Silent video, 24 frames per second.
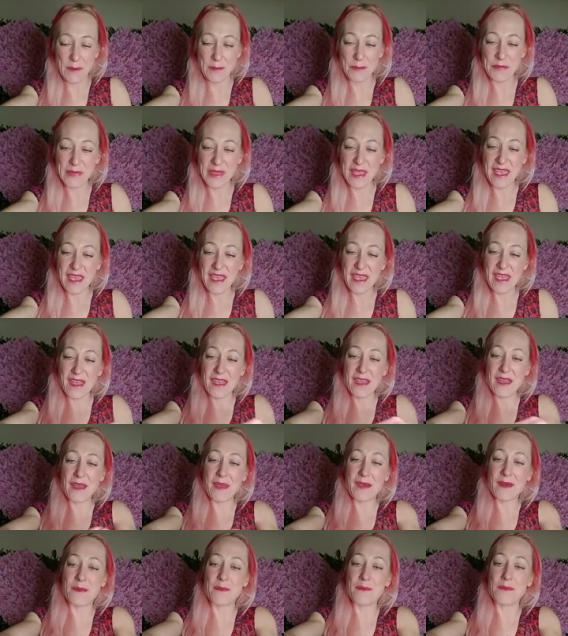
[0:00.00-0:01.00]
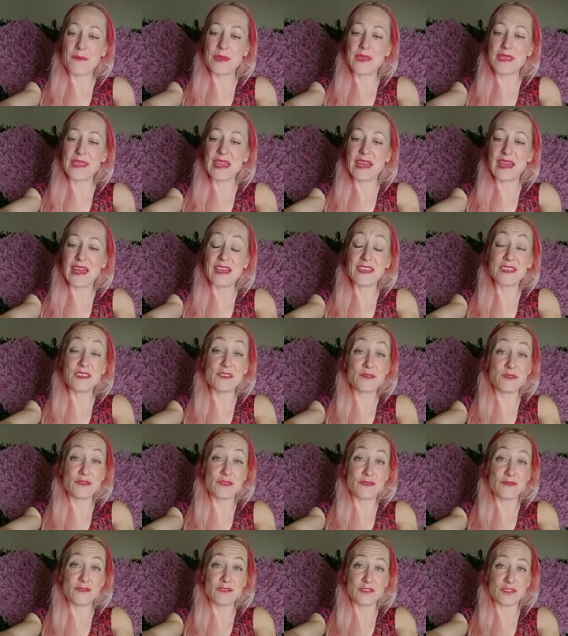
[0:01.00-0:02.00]
now. But yeah, I
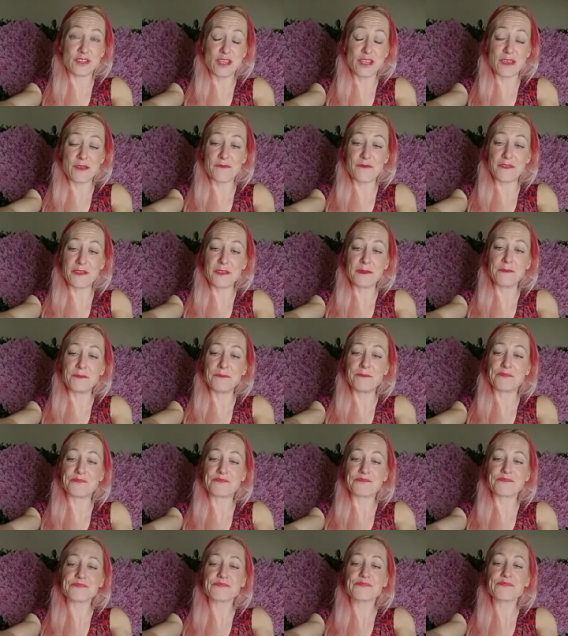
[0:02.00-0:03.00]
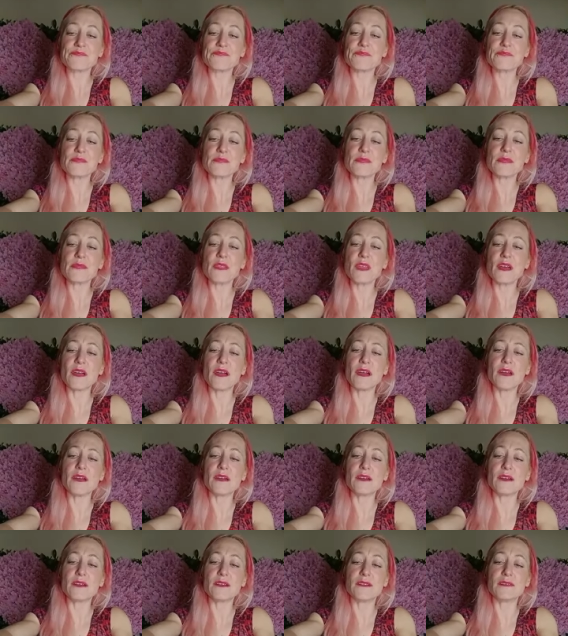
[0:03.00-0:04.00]
use it for shaving.
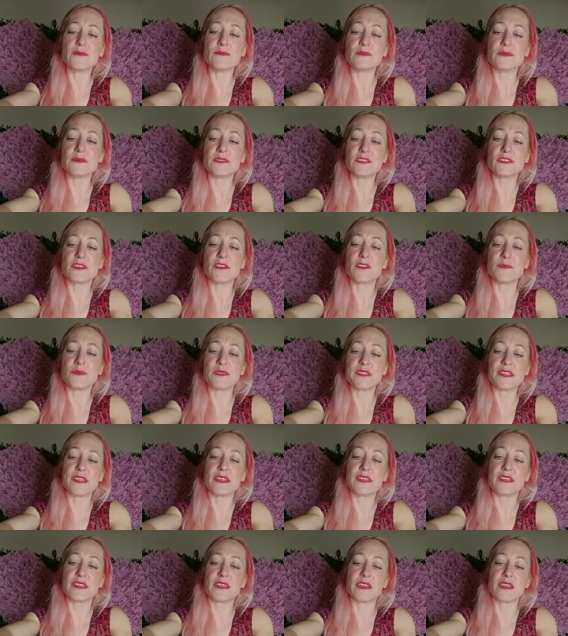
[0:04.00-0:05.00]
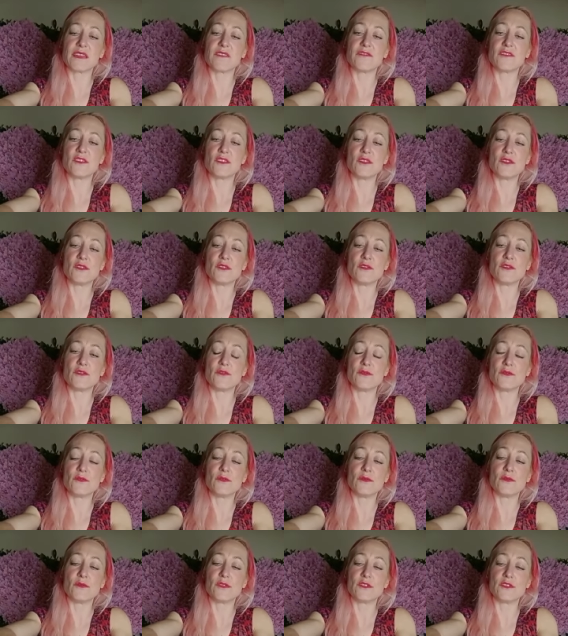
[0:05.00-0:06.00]
So particularly if
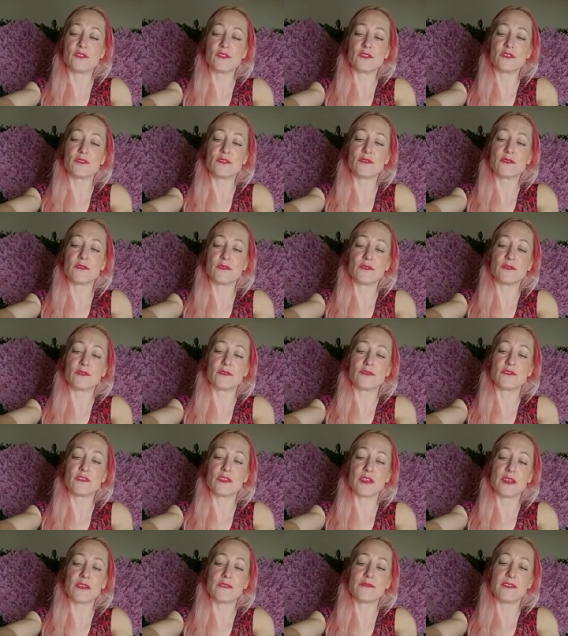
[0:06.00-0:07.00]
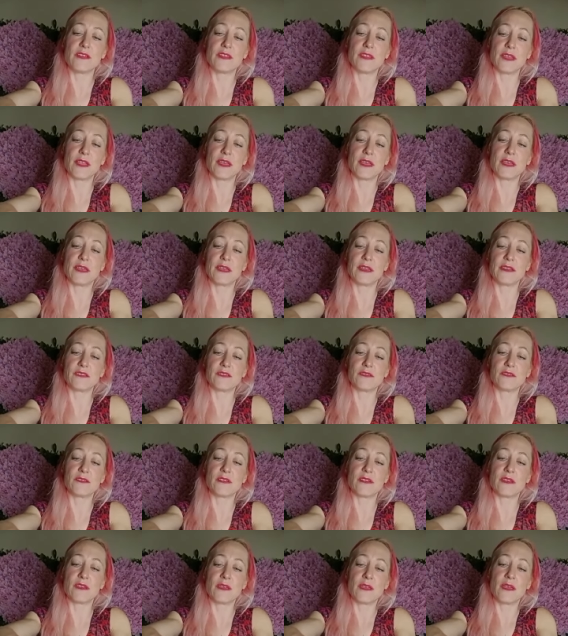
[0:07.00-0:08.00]
you shave your
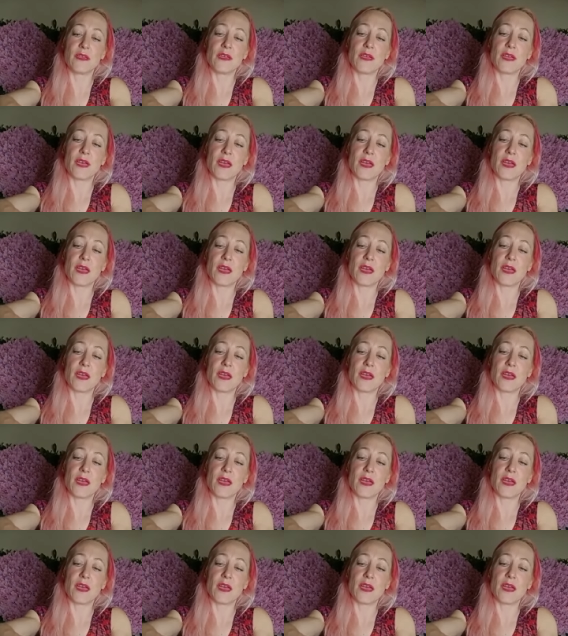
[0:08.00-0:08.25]
legs